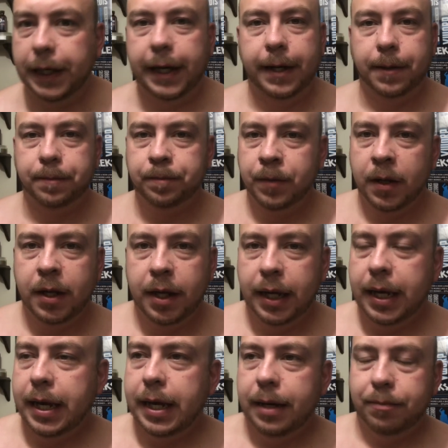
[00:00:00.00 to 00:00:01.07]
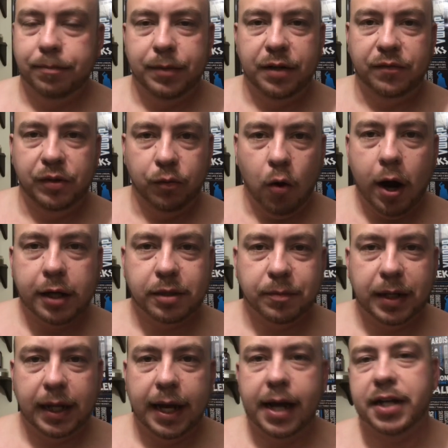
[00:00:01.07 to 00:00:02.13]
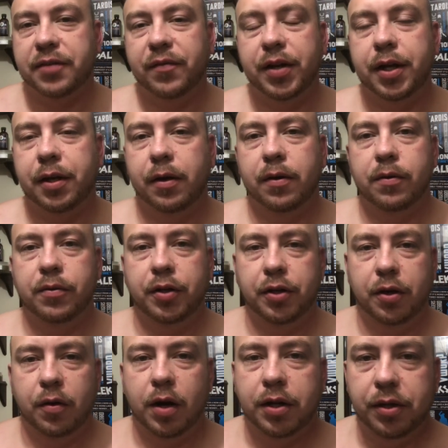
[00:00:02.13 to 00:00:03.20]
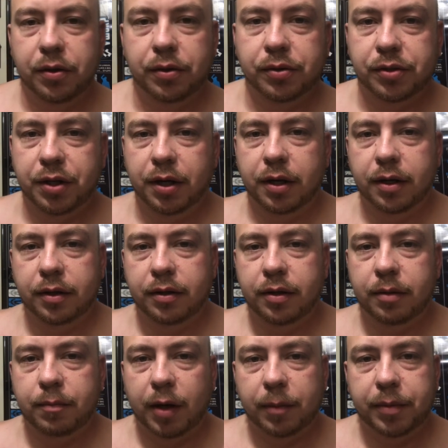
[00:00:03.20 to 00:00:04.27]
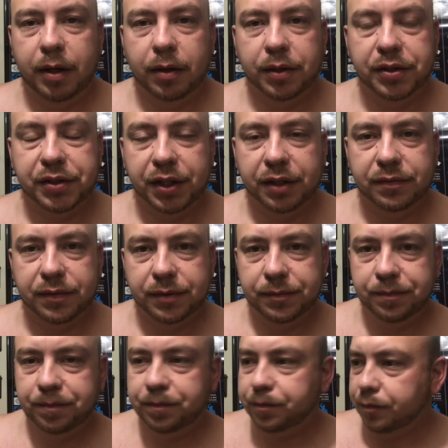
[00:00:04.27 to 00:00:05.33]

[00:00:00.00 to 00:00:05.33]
Now, if you watched my last video, you know I used my Purely Skinful,